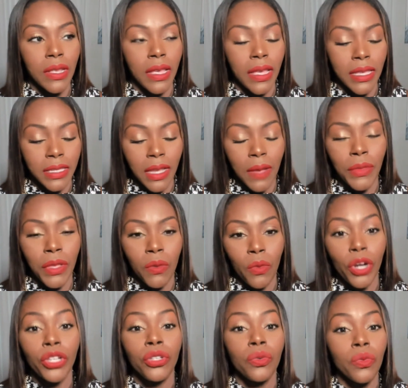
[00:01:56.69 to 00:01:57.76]
is something
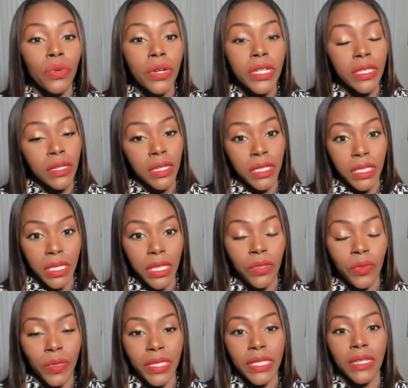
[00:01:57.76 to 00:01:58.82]
where you want to
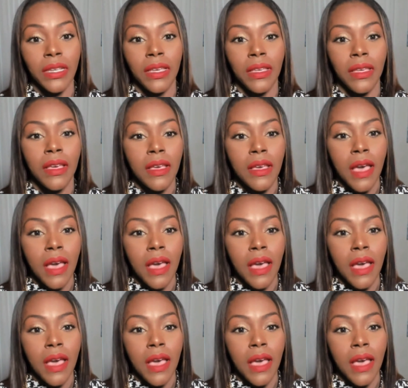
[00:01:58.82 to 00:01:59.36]
continuously,